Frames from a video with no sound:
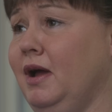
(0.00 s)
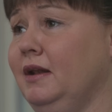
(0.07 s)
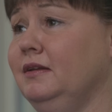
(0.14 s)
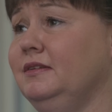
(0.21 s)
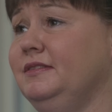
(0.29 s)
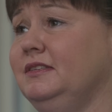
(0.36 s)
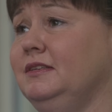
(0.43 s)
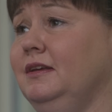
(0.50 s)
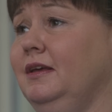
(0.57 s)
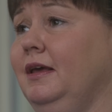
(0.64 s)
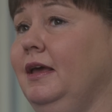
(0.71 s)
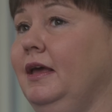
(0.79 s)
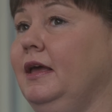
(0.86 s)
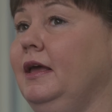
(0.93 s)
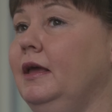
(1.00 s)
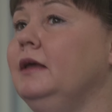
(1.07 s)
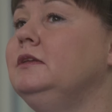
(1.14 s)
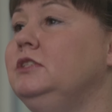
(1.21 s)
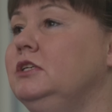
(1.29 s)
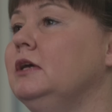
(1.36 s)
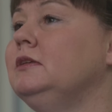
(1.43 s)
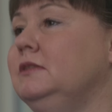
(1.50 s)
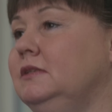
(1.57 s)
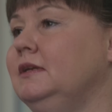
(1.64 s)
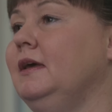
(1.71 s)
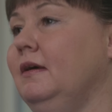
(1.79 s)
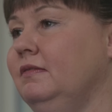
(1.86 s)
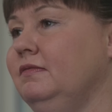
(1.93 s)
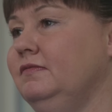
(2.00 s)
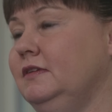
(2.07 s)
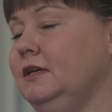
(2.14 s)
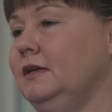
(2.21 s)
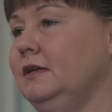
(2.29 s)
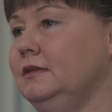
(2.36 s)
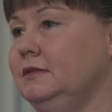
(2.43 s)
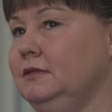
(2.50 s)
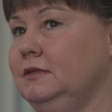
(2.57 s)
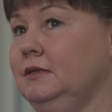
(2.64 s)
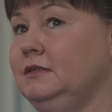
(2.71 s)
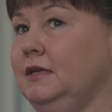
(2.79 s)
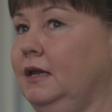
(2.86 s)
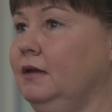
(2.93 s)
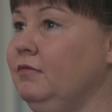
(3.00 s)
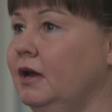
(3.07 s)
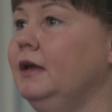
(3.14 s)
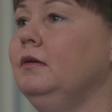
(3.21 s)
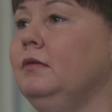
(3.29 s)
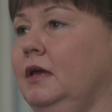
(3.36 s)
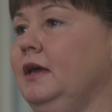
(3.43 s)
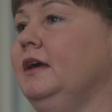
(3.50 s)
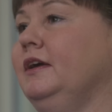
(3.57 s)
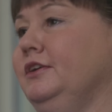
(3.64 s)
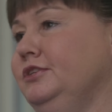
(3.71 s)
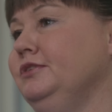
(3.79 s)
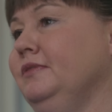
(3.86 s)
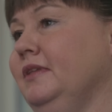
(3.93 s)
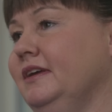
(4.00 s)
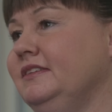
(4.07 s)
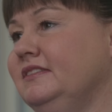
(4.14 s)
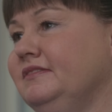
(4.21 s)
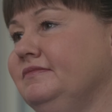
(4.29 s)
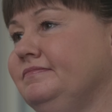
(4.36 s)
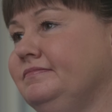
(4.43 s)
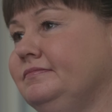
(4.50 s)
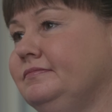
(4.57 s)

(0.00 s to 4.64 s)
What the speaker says: once, is just enough to say, right, okay, I can do this.